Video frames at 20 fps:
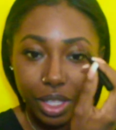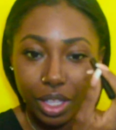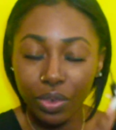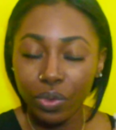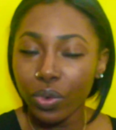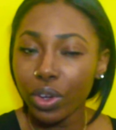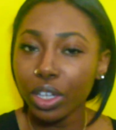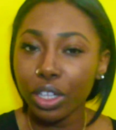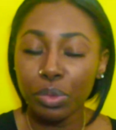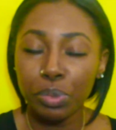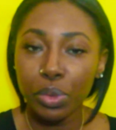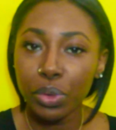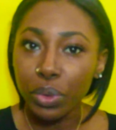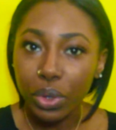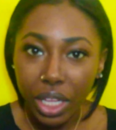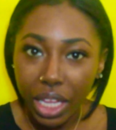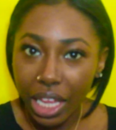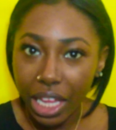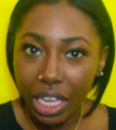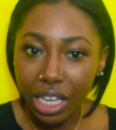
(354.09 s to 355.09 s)
we're
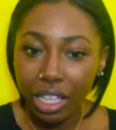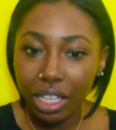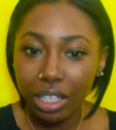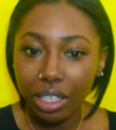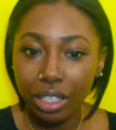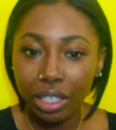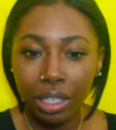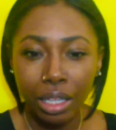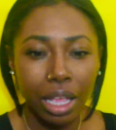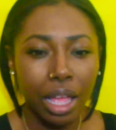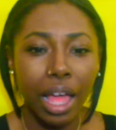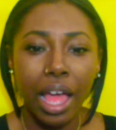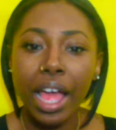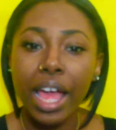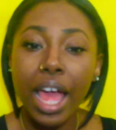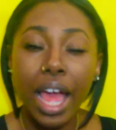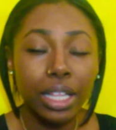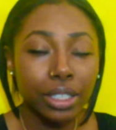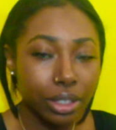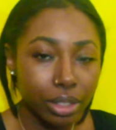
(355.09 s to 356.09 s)
communicating,
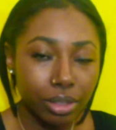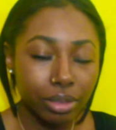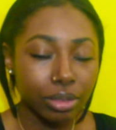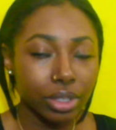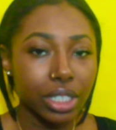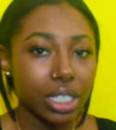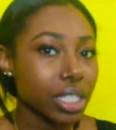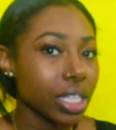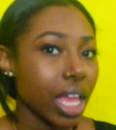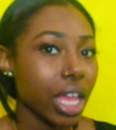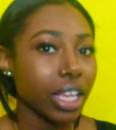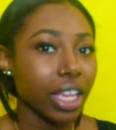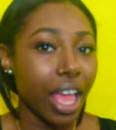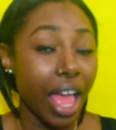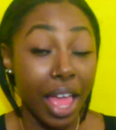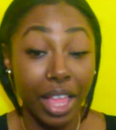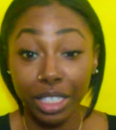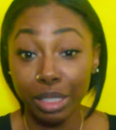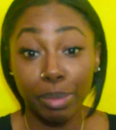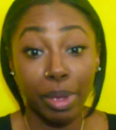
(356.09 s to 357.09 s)
I got you just like
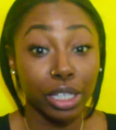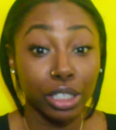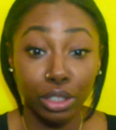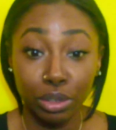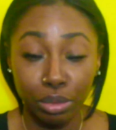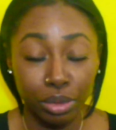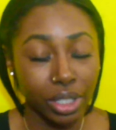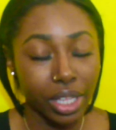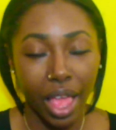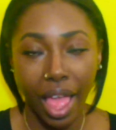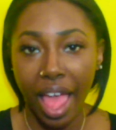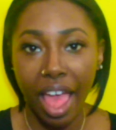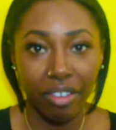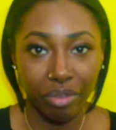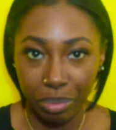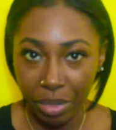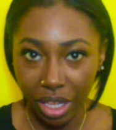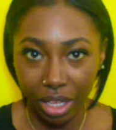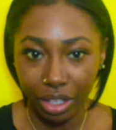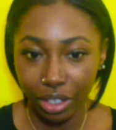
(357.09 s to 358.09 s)
I expect you to
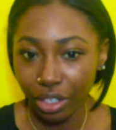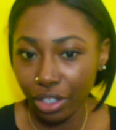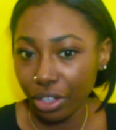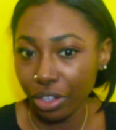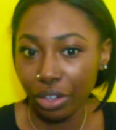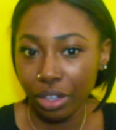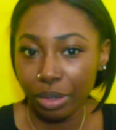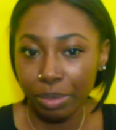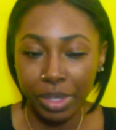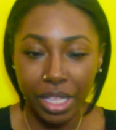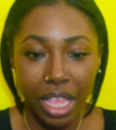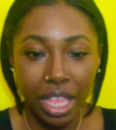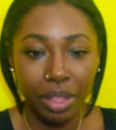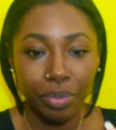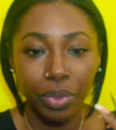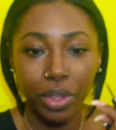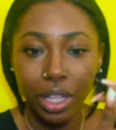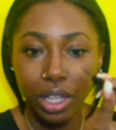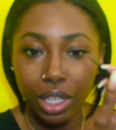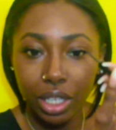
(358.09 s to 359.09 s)
have me. You know what I'm
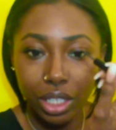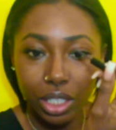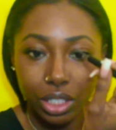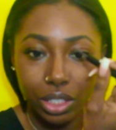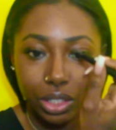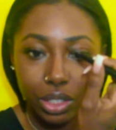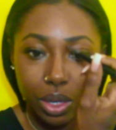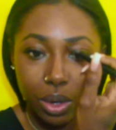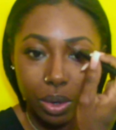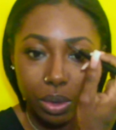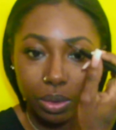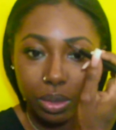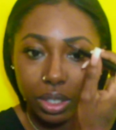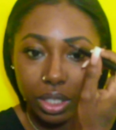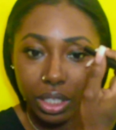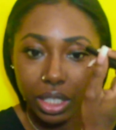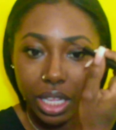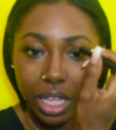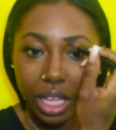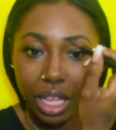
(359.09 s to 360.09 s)
saying? So,
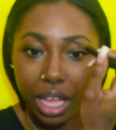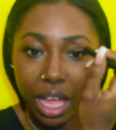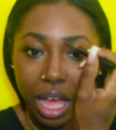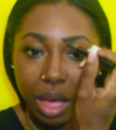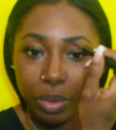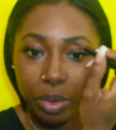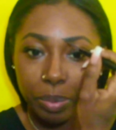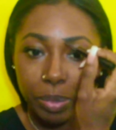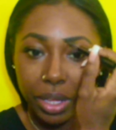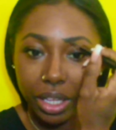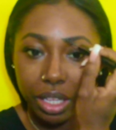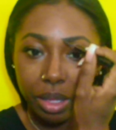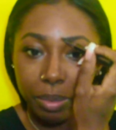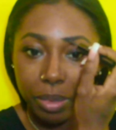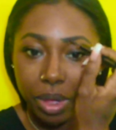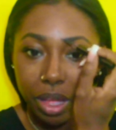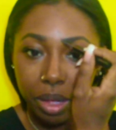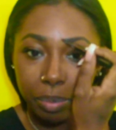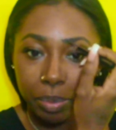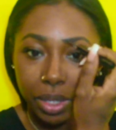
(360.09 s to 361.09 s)
yeah, I would pick
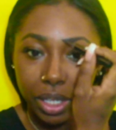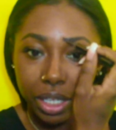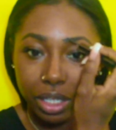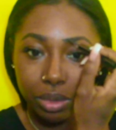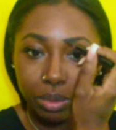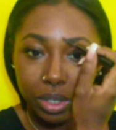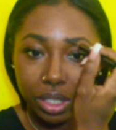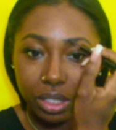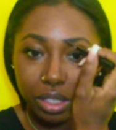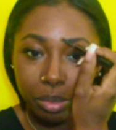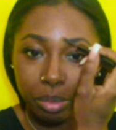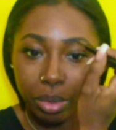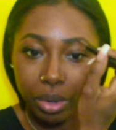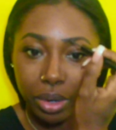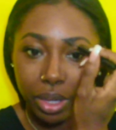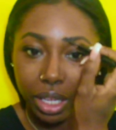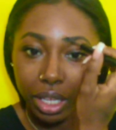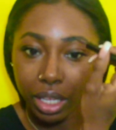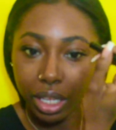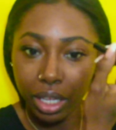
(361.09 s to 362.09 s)
him up because what's the
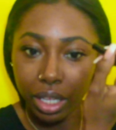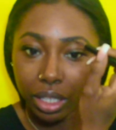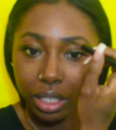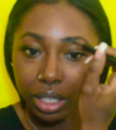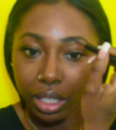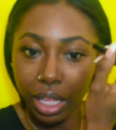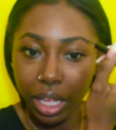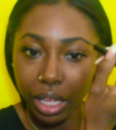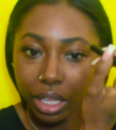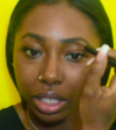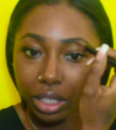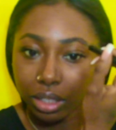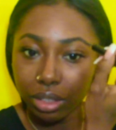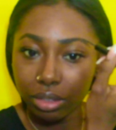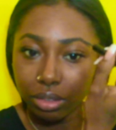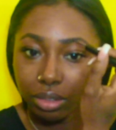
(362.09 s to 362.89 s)
point in like